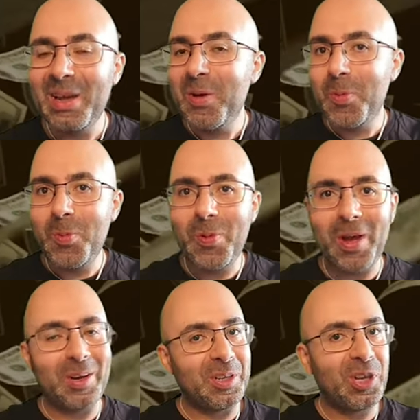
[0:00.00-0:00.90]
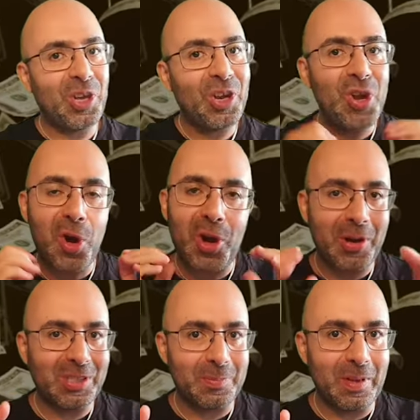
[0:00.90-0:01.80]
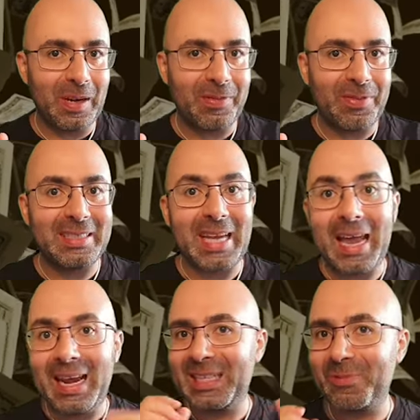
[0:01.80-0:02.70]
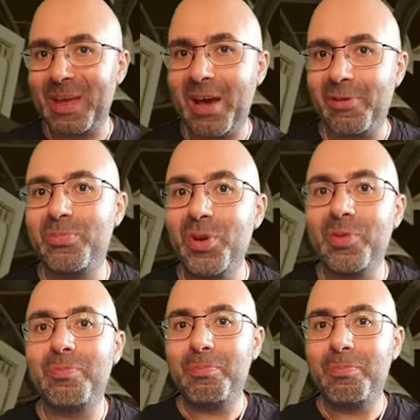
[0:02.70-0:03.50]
Well, you're not going to believe this unless we have proof,